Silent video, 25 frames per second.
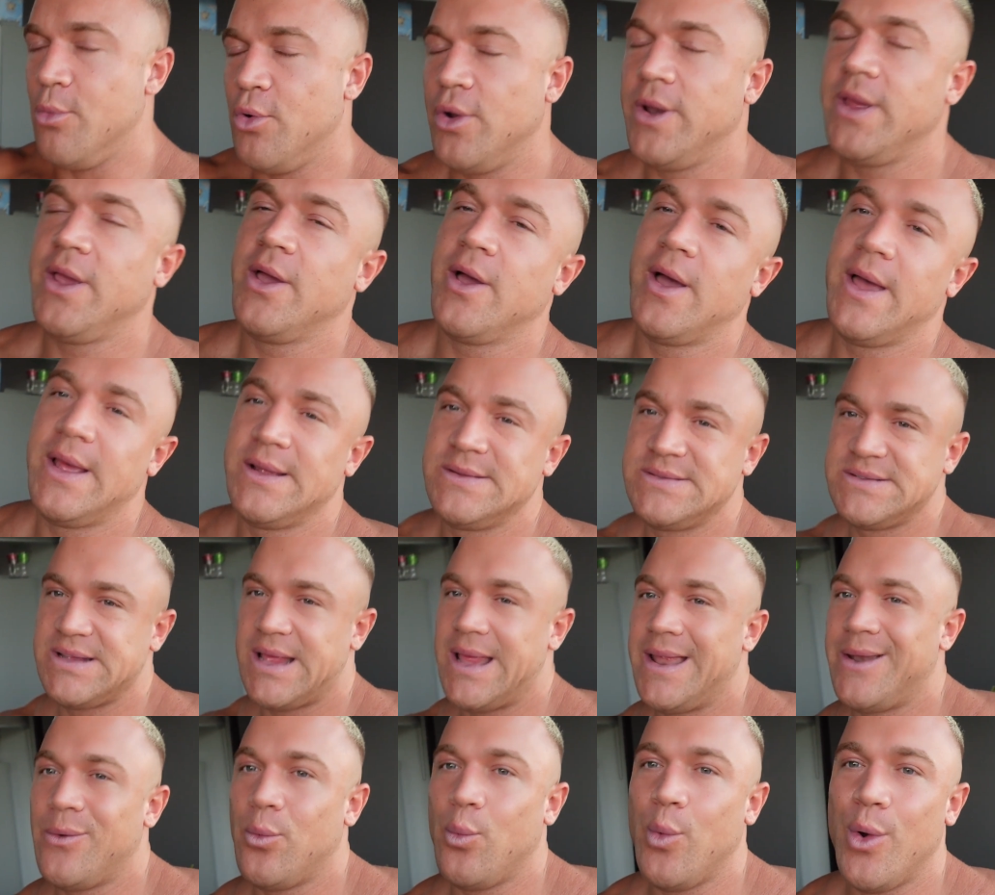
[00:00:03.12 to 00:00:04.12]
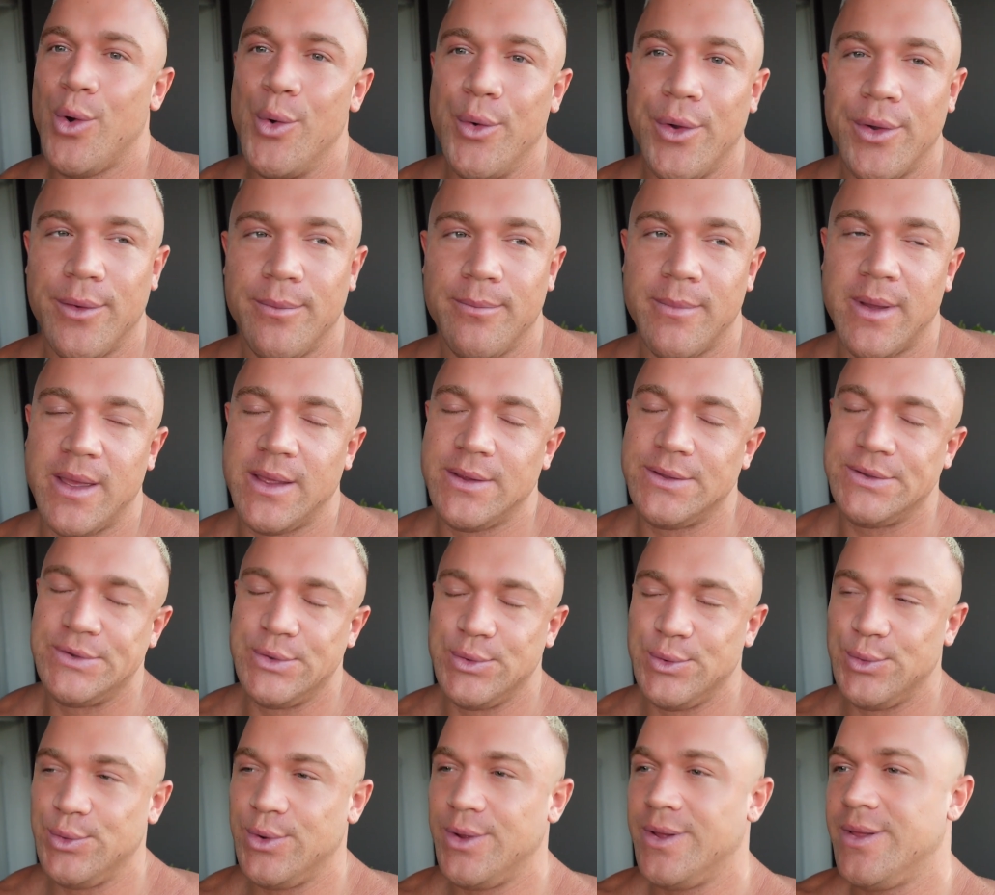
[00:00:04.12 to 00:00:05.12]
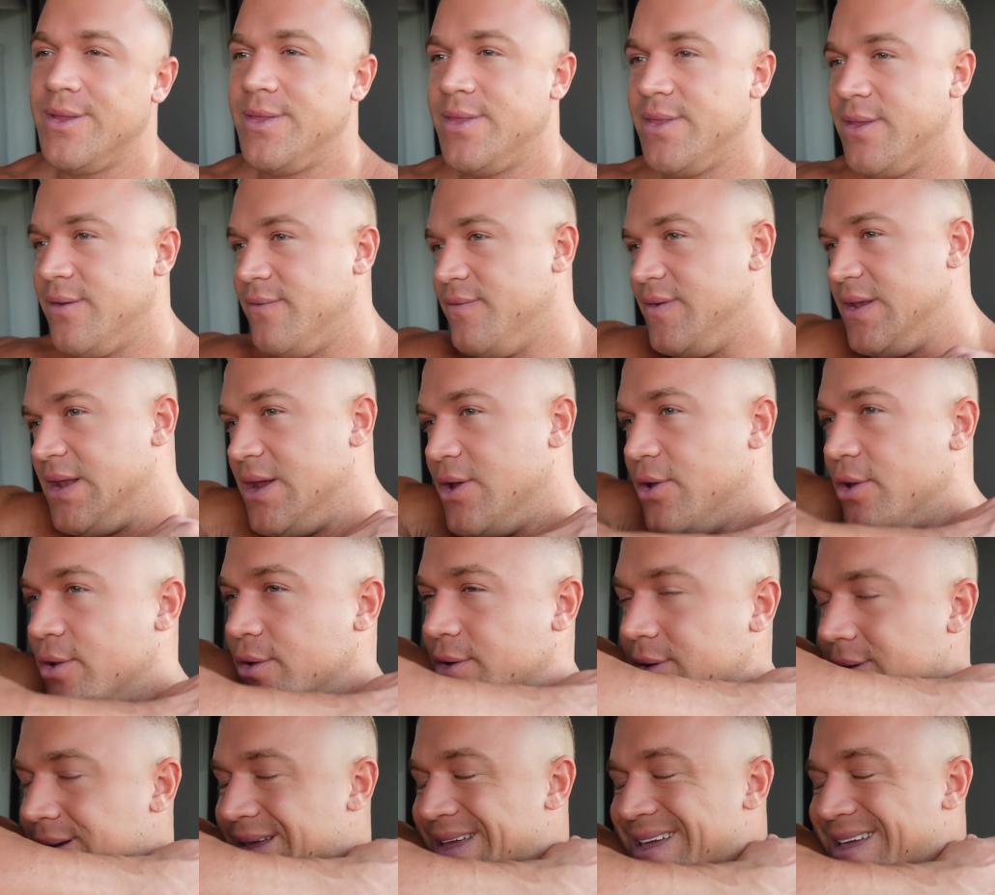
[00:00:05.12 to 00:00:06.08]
morning guys, and welcome to the video,